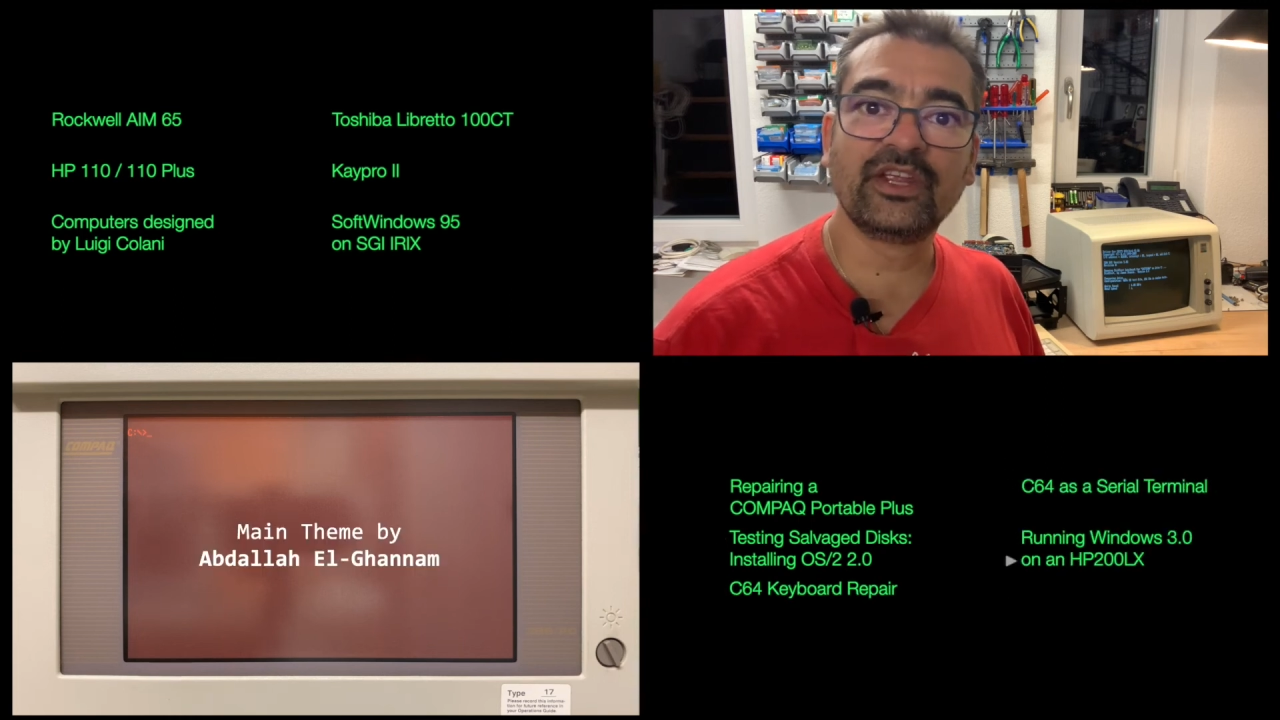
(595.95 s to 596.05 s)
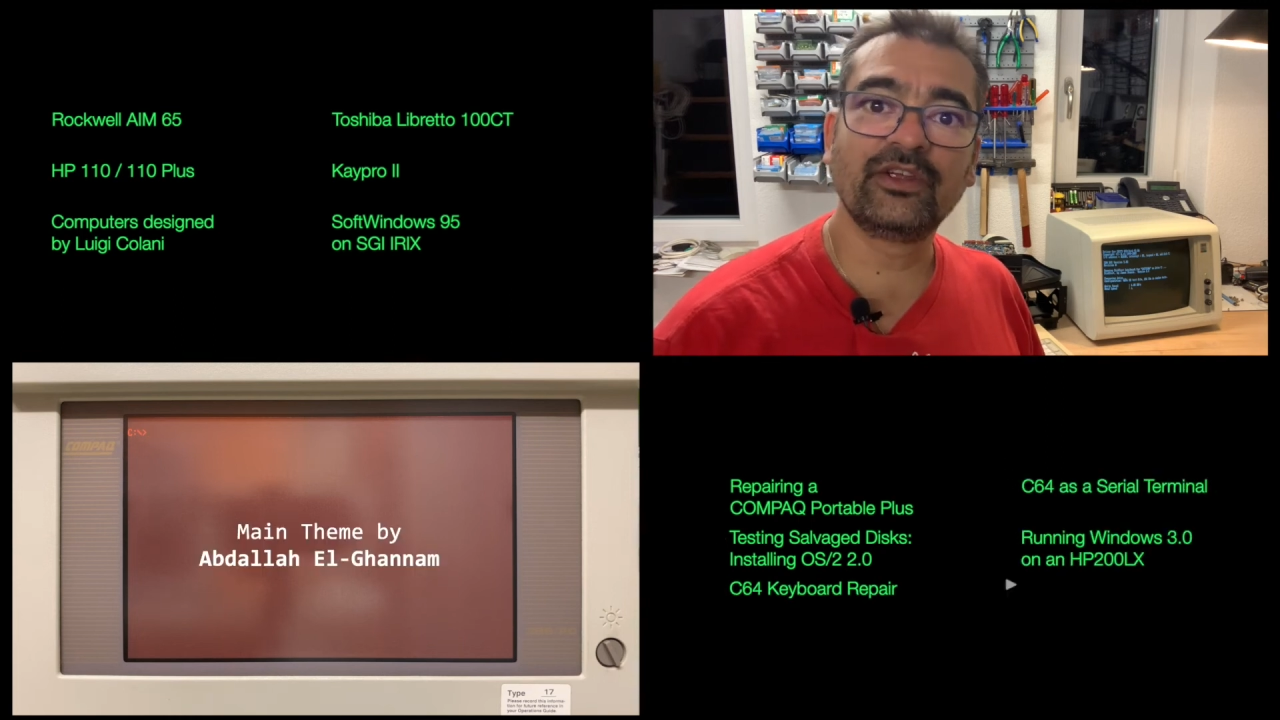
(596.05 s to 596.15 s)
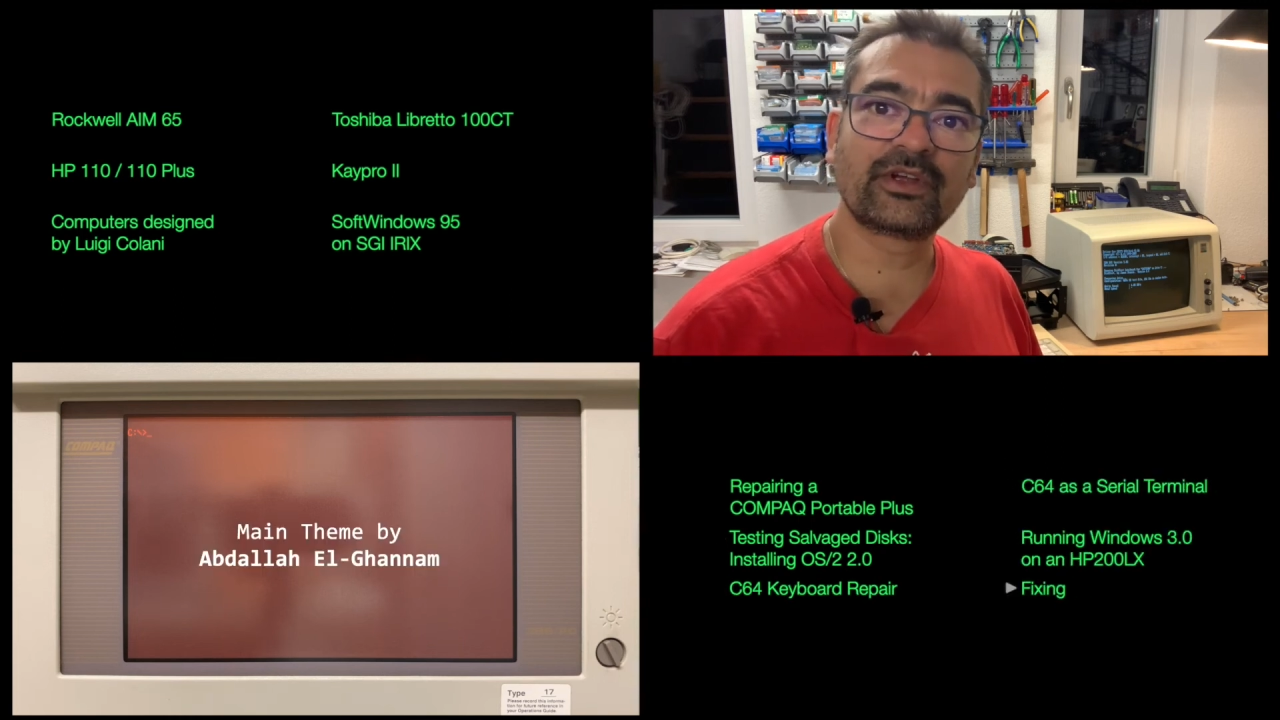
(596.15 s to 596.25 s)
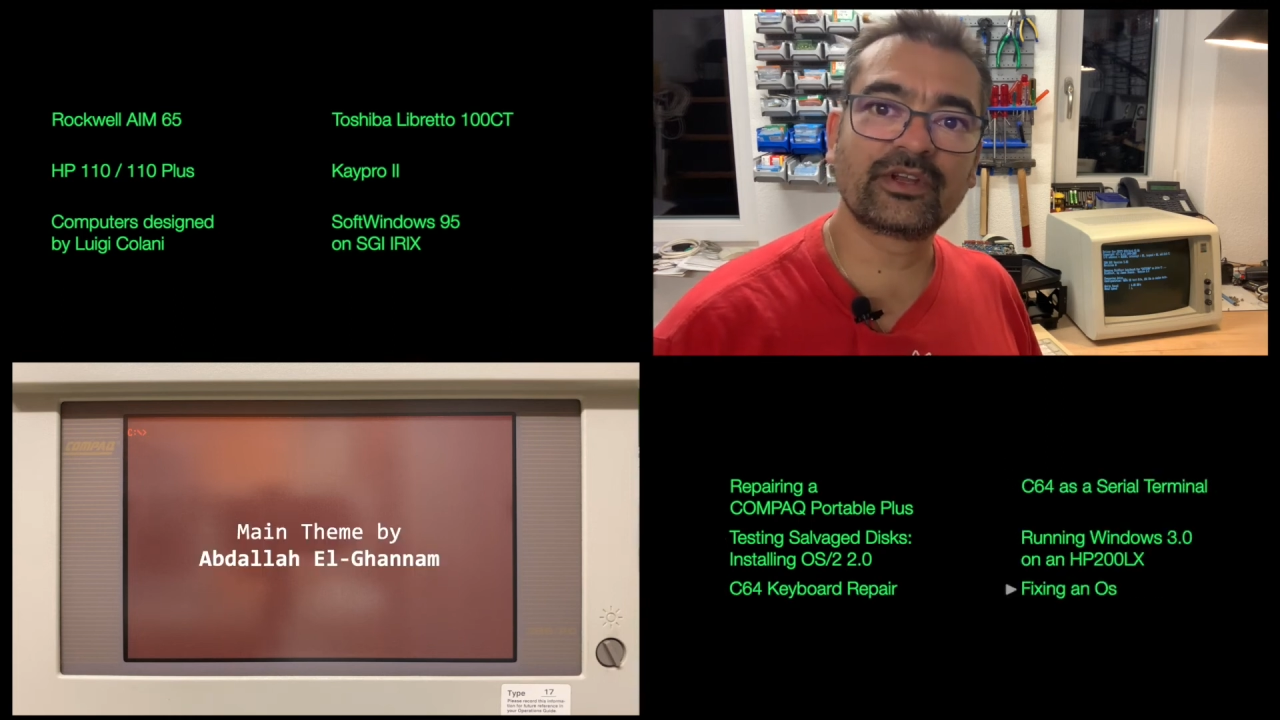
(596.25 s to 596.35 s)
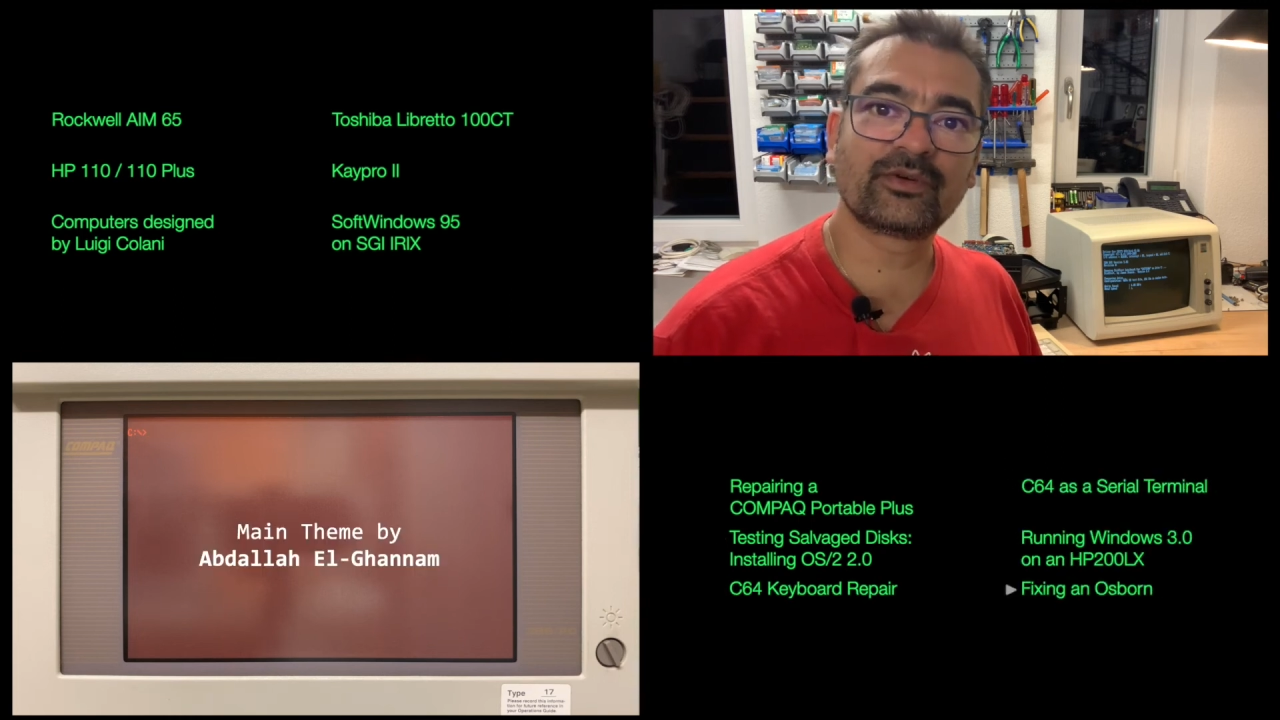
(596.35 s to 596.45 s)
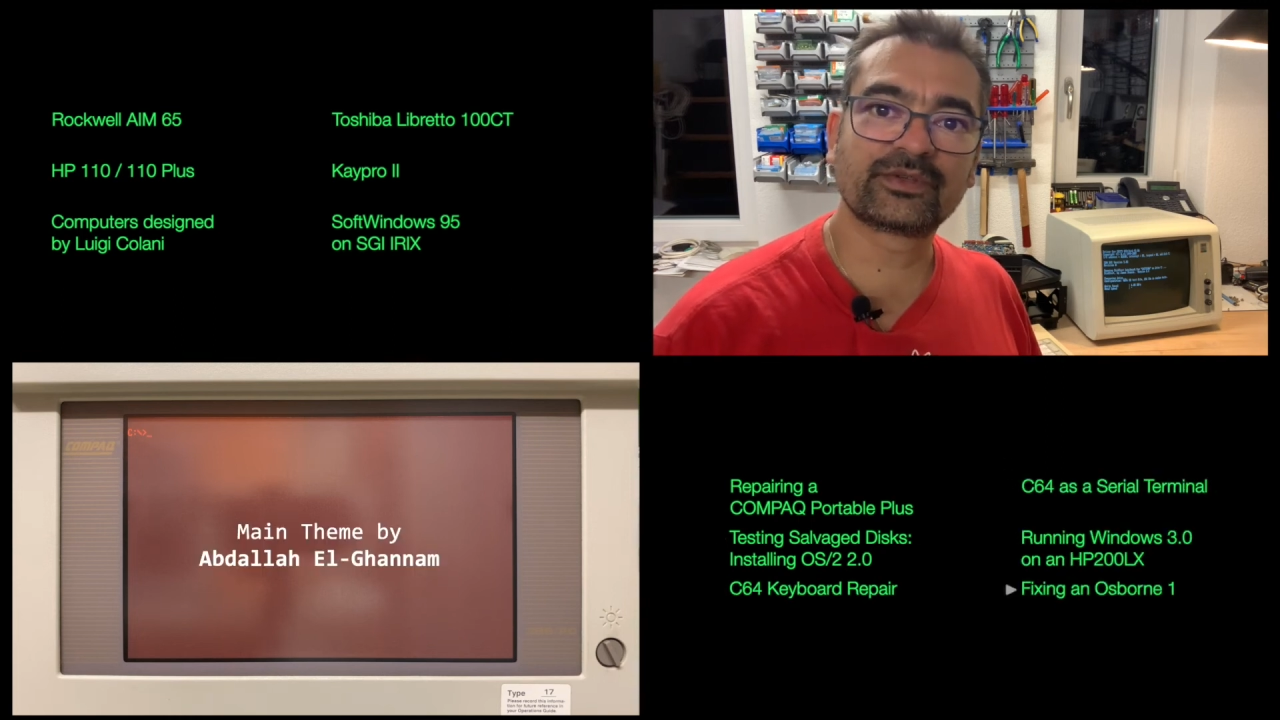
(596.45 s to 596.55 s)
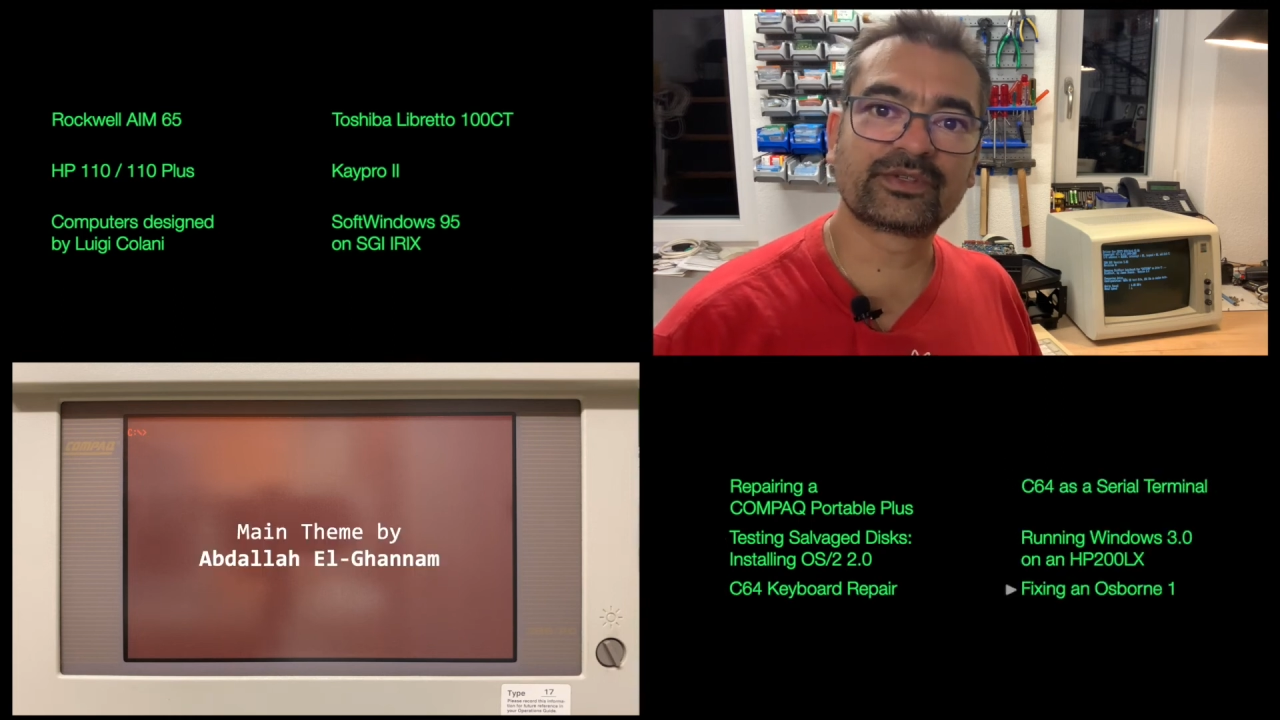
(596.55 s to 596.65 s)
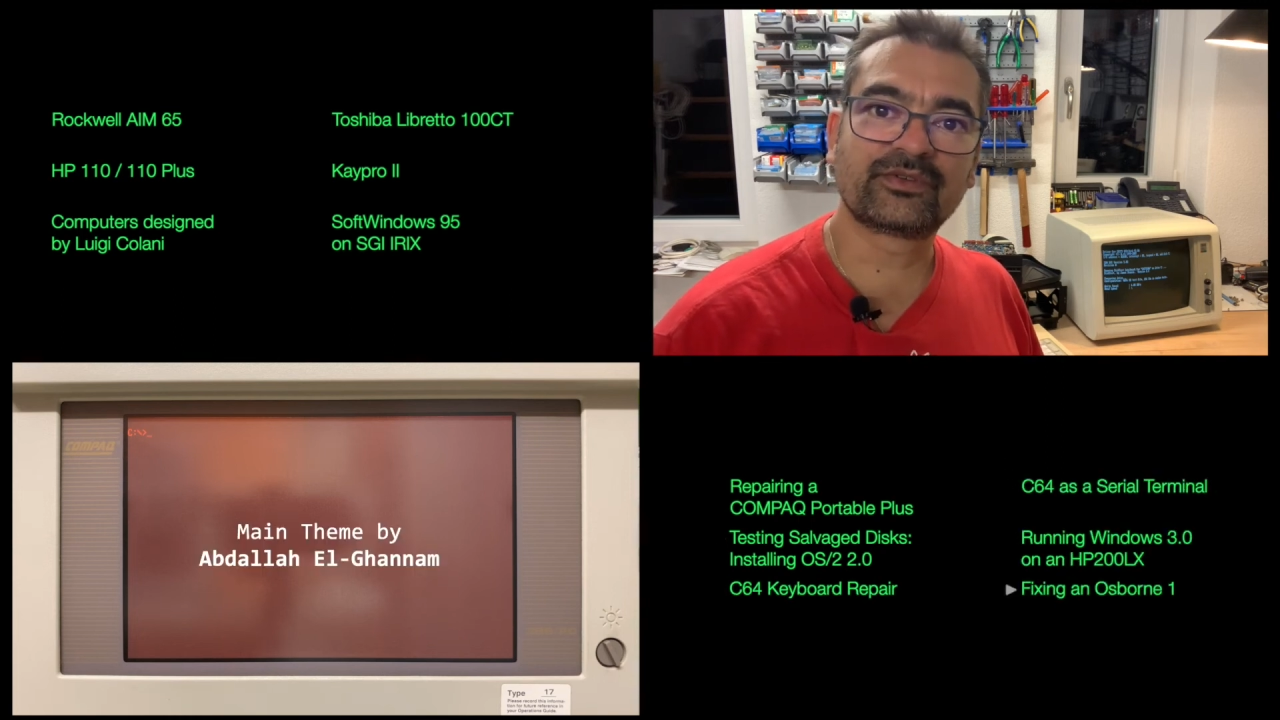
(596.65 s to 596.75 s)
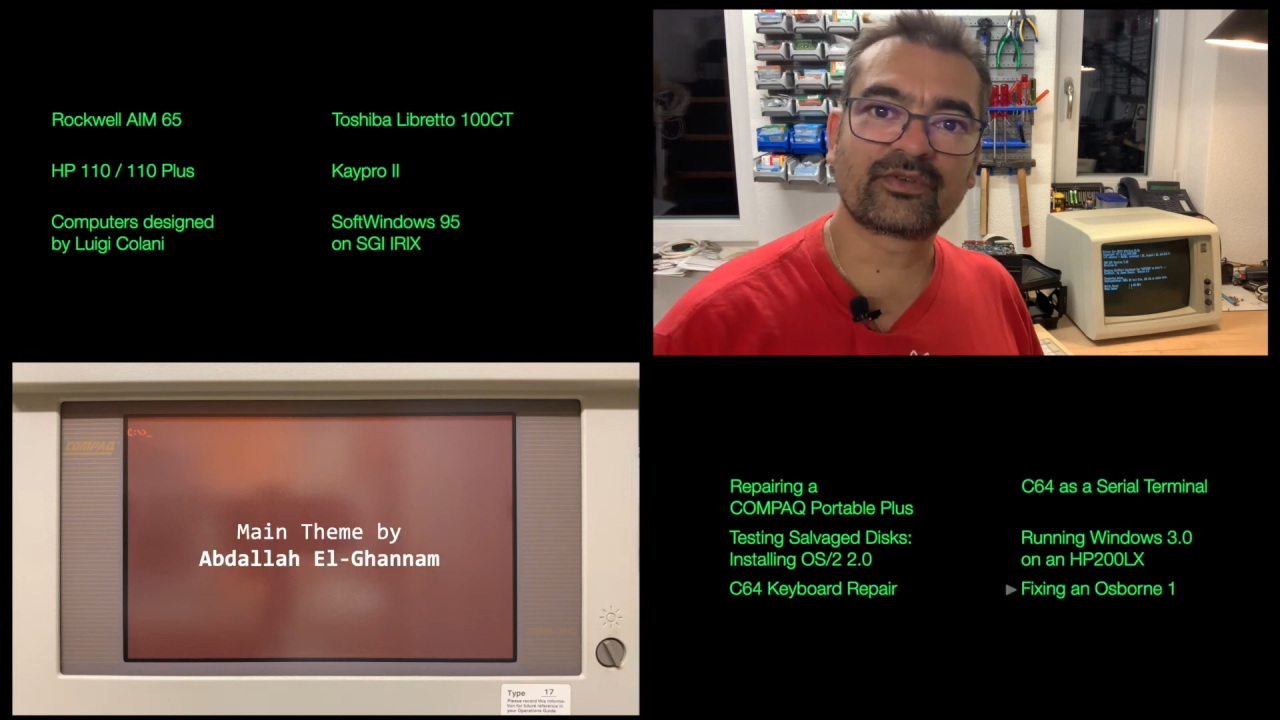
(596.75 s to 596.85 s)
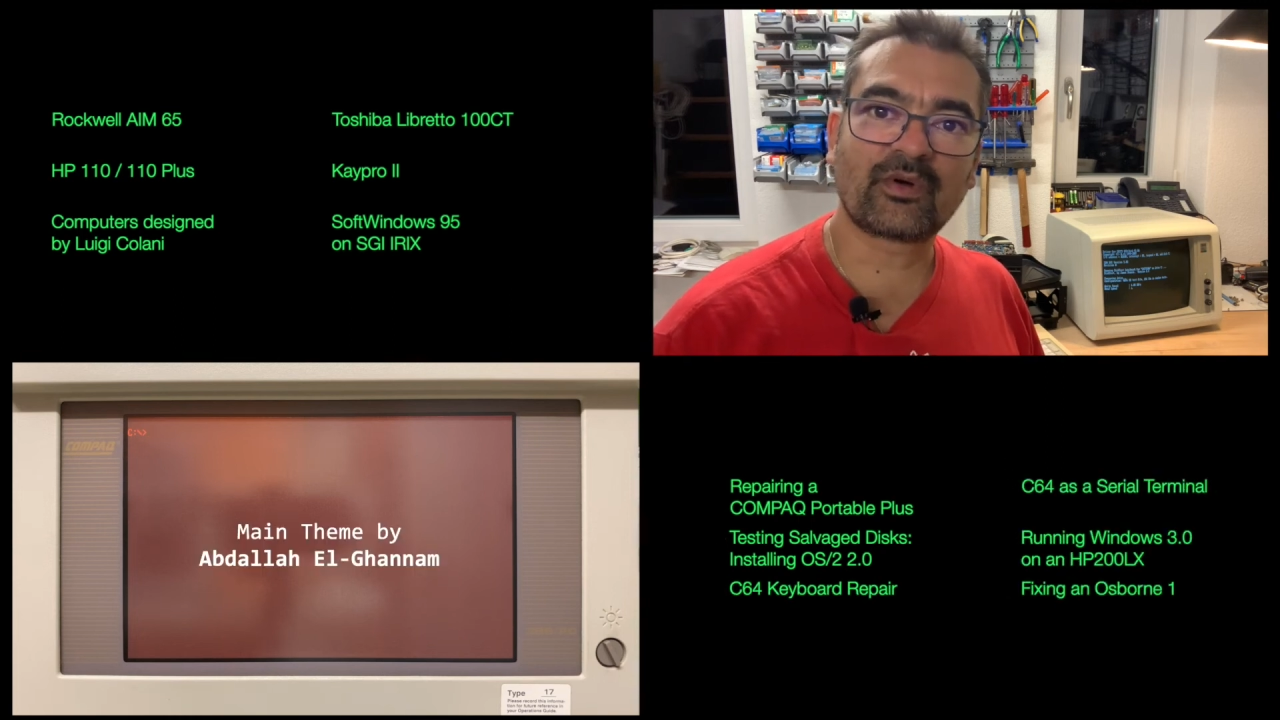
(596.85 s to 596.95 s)
you can
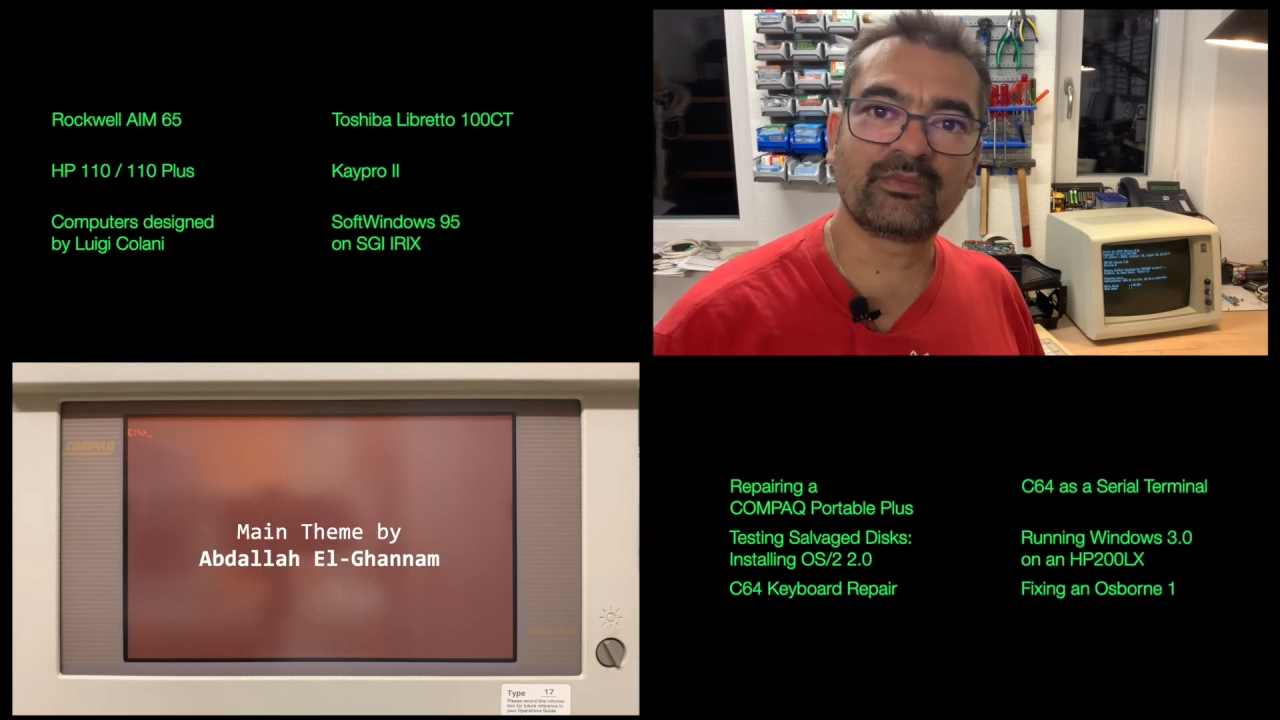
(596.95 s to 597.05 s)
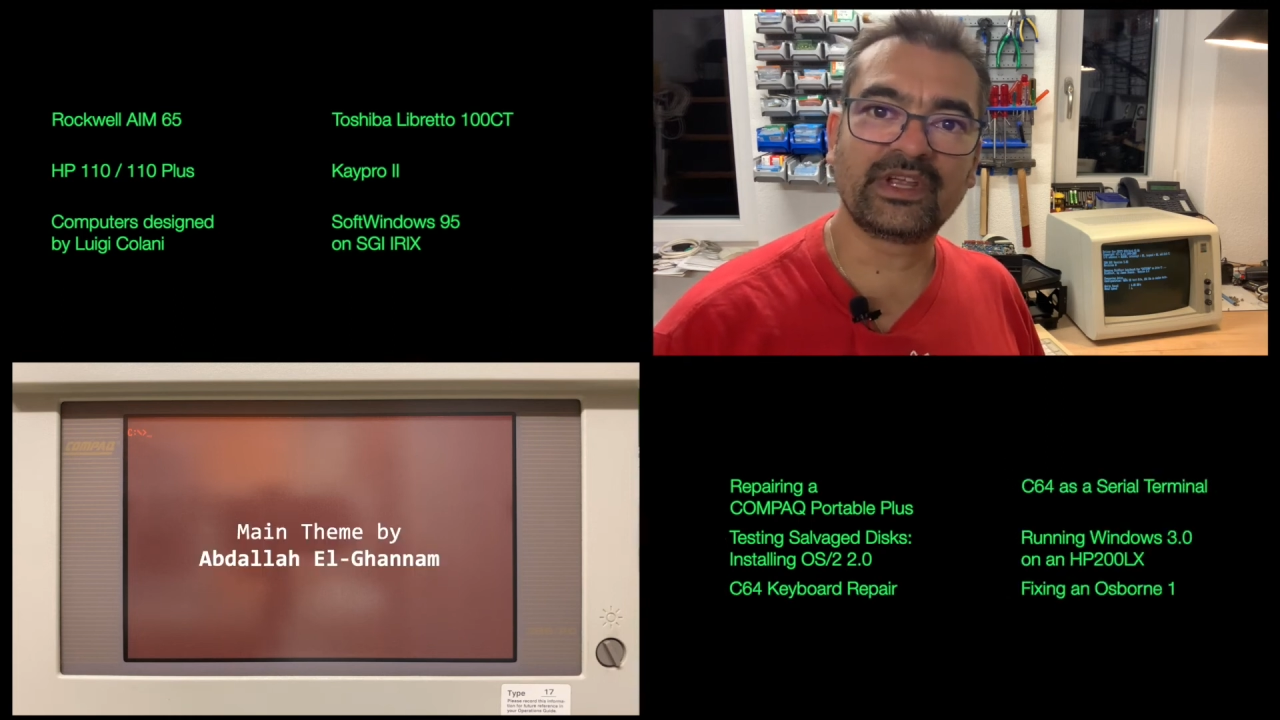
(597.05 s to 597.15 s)
also drop